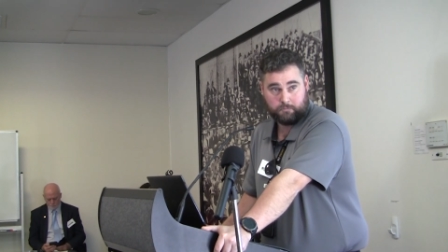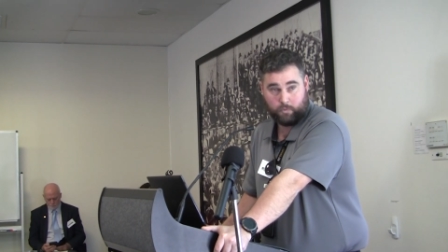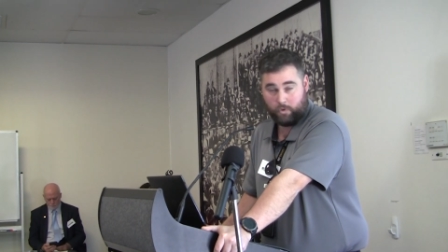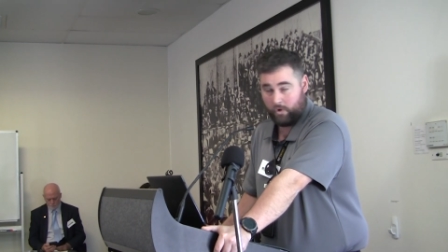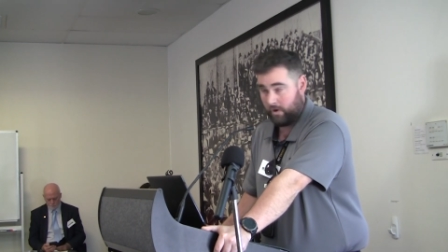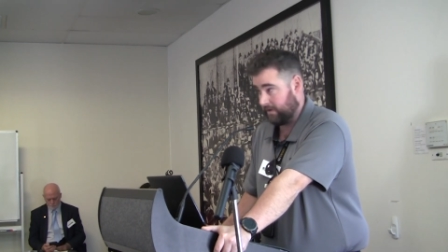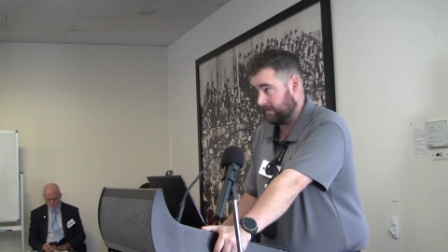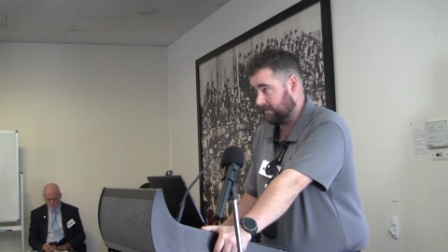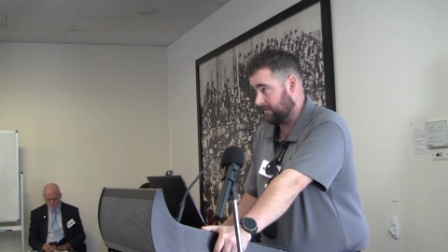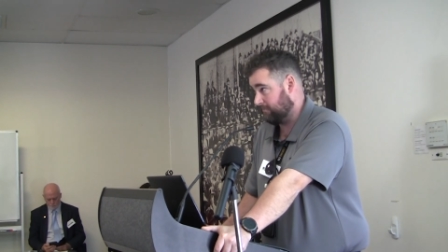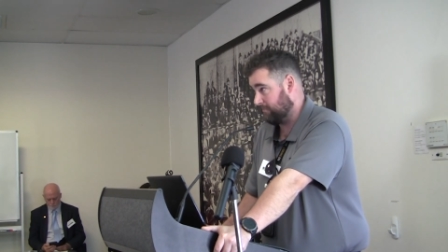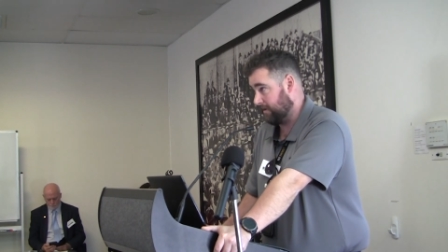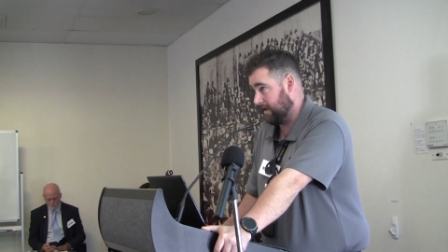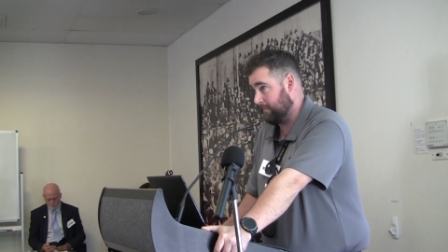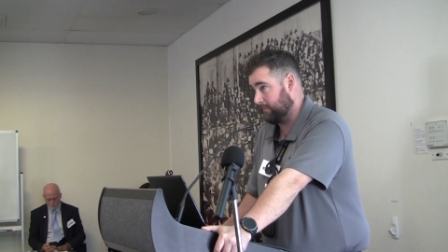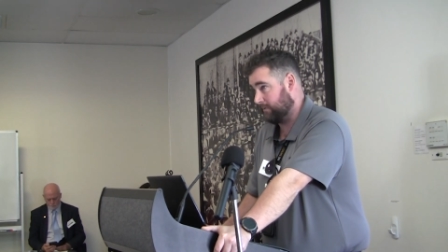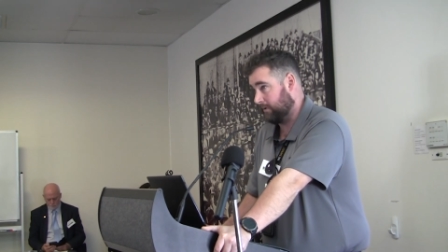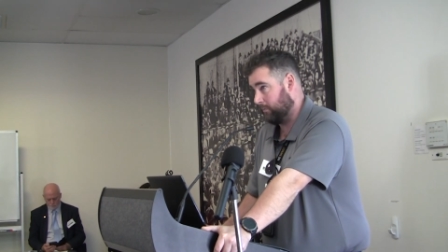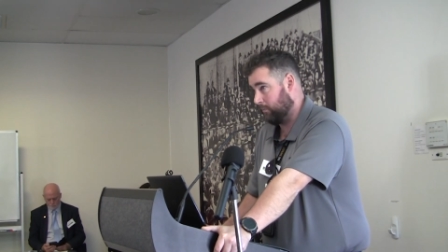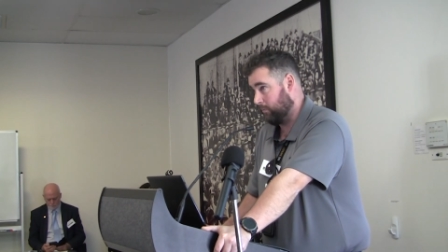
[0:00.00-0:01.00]
workers and
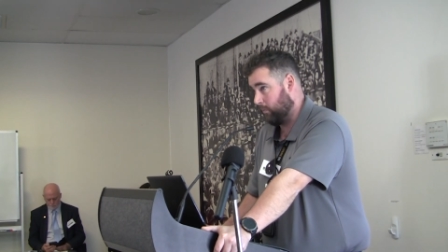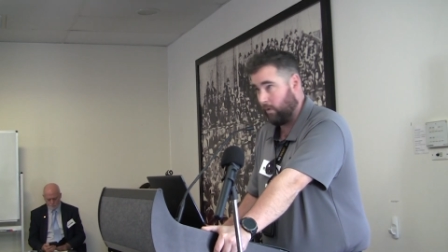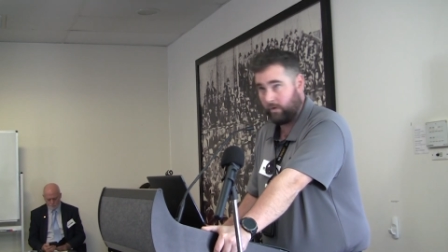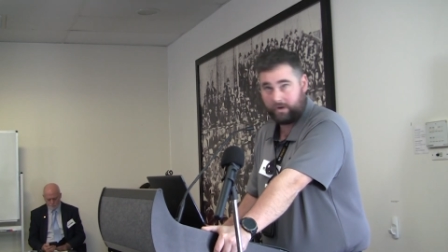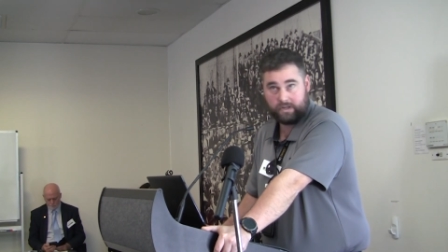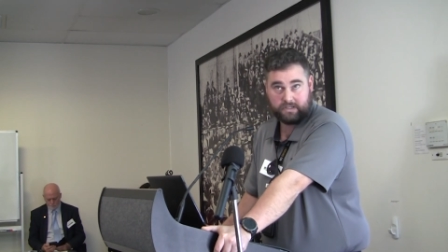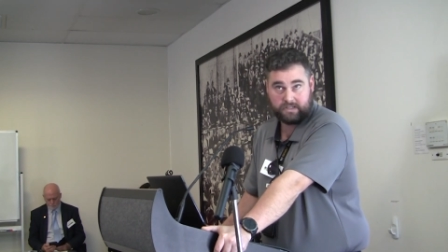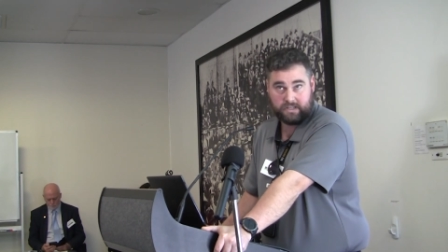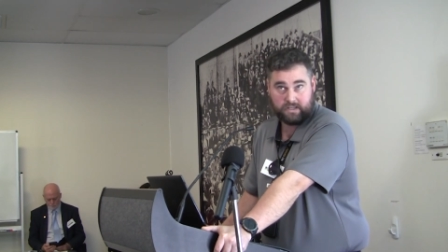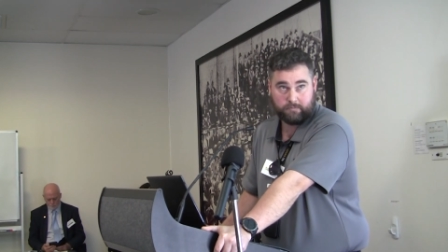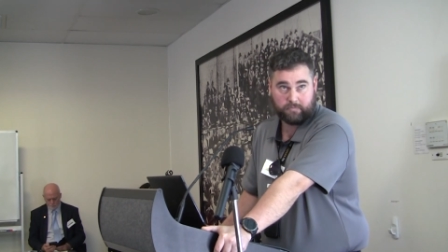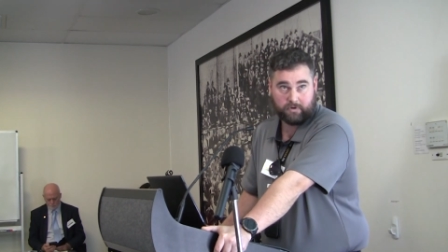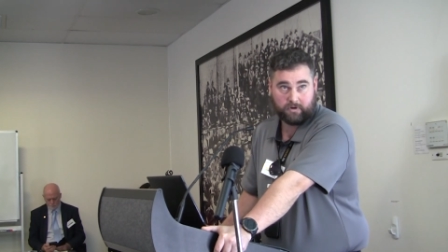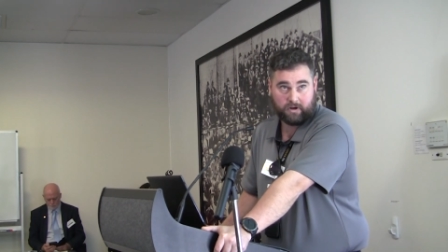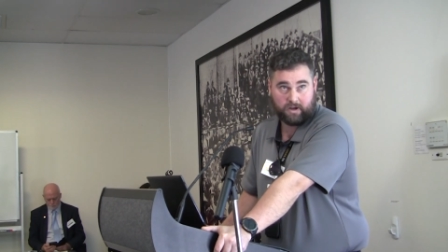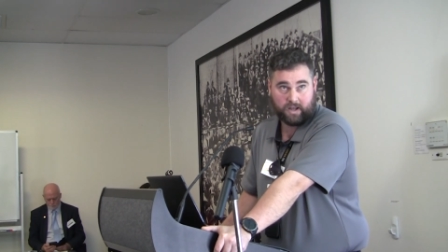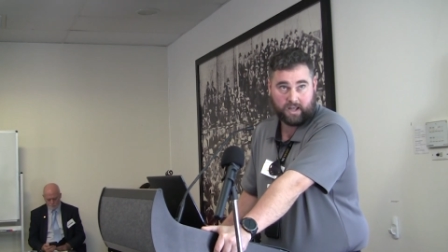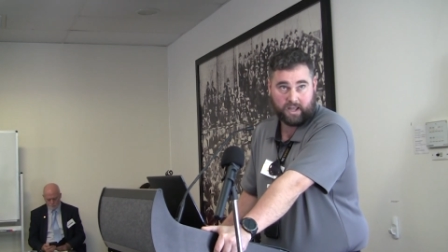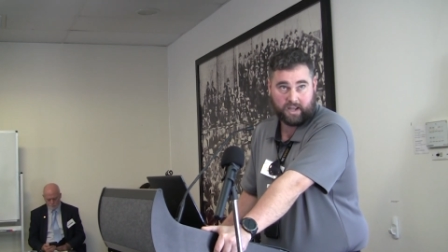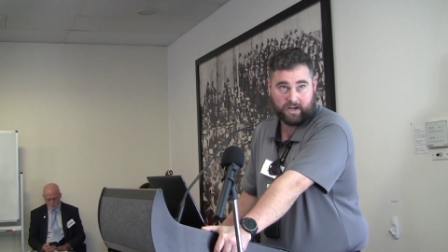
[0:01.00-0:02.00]
people are walking
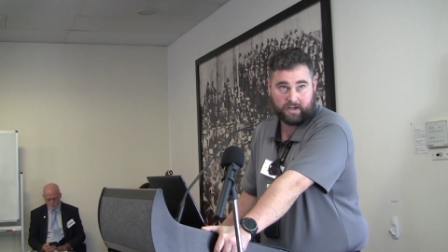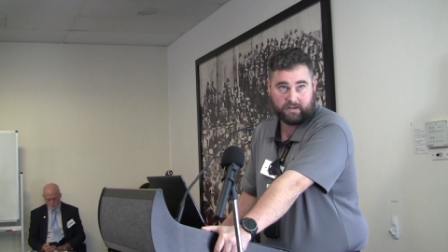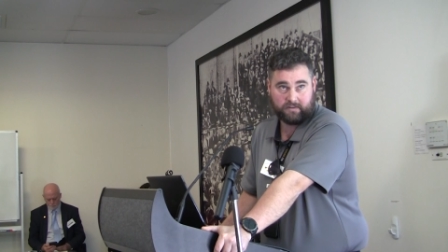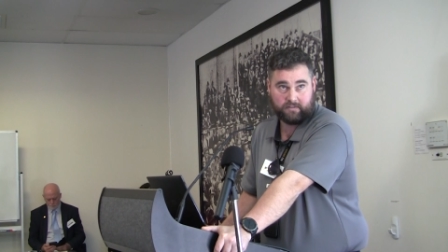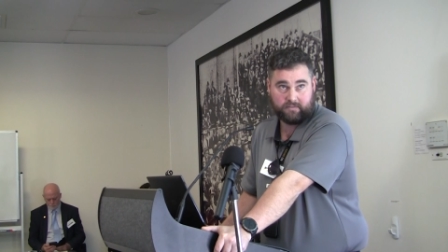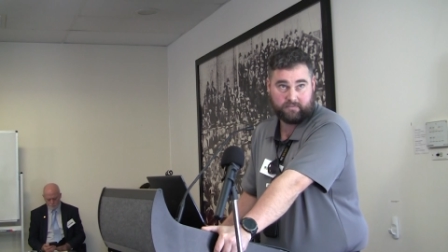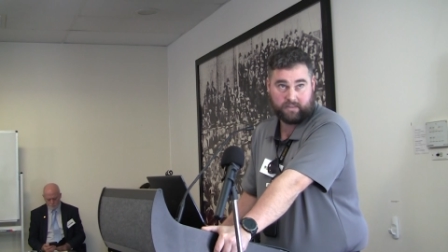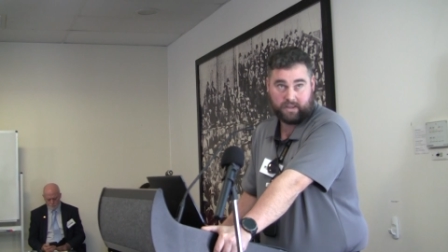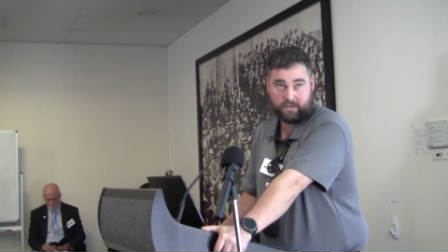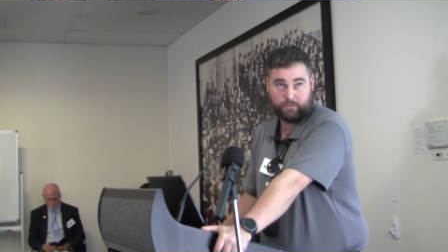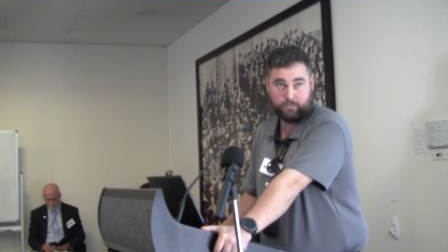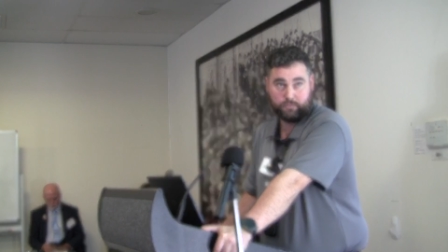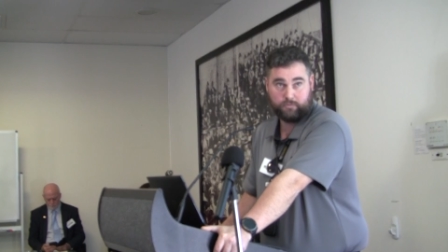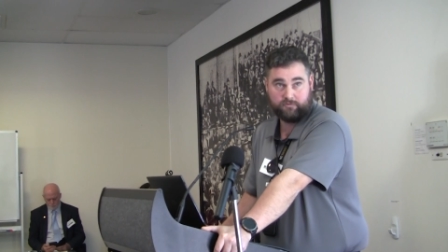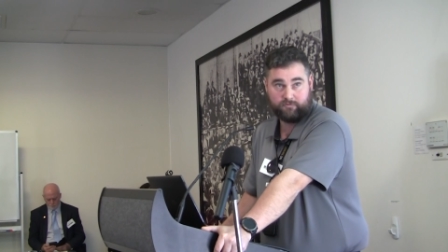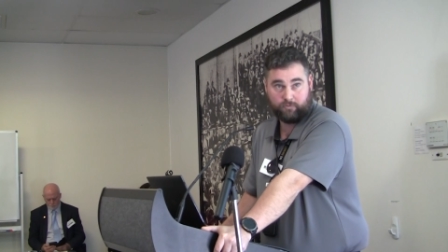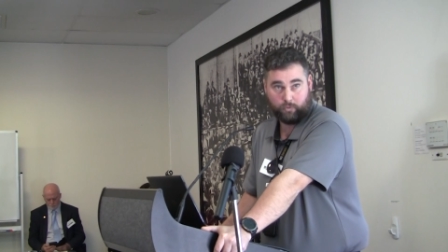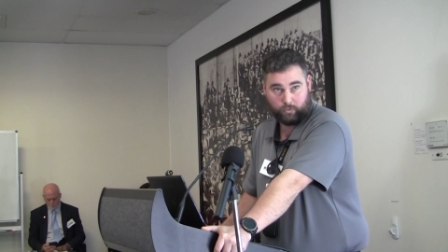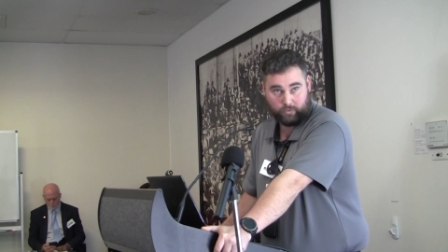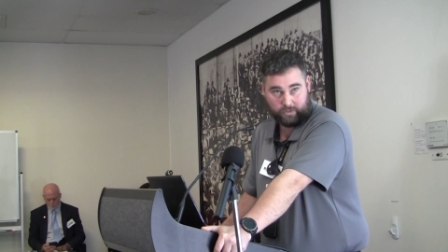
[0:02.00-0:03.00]
nearby and they
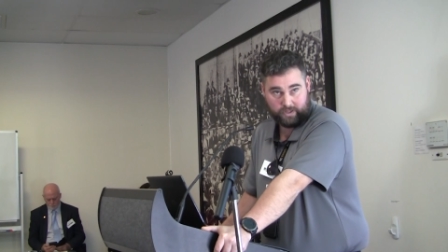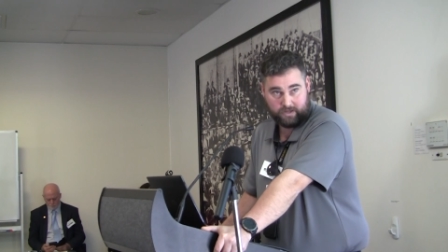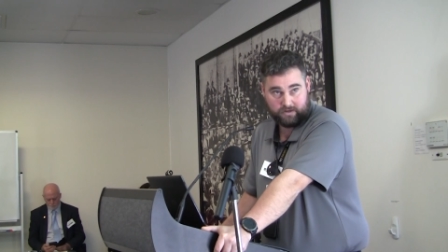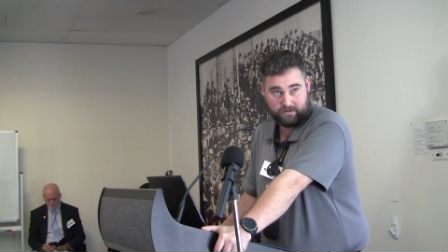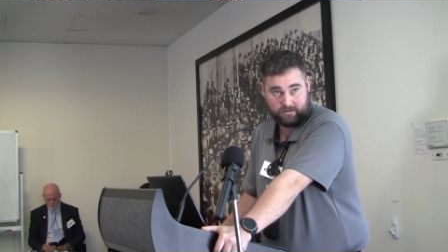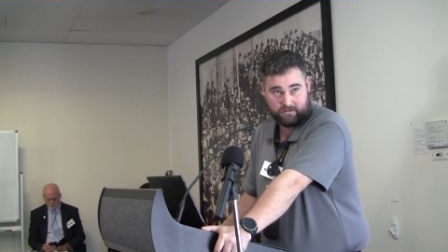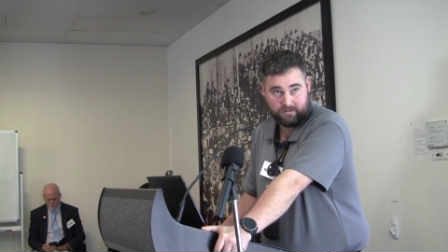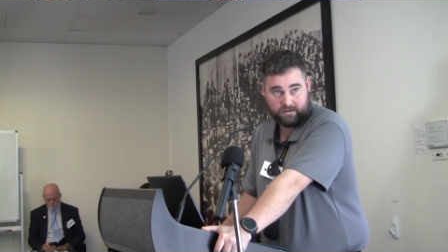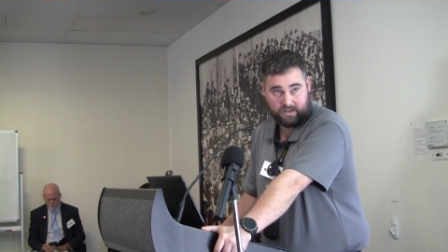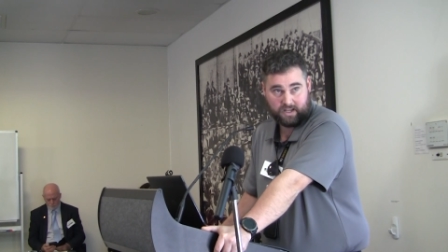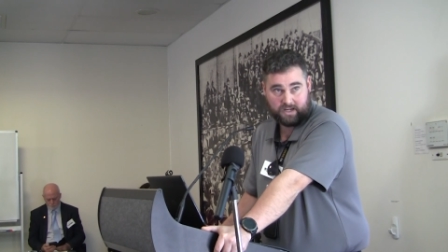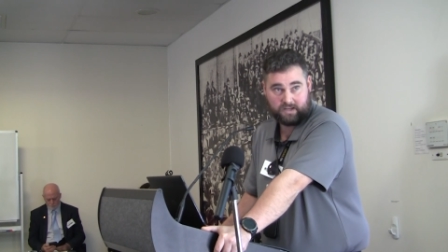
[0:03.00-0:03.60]
could fall in.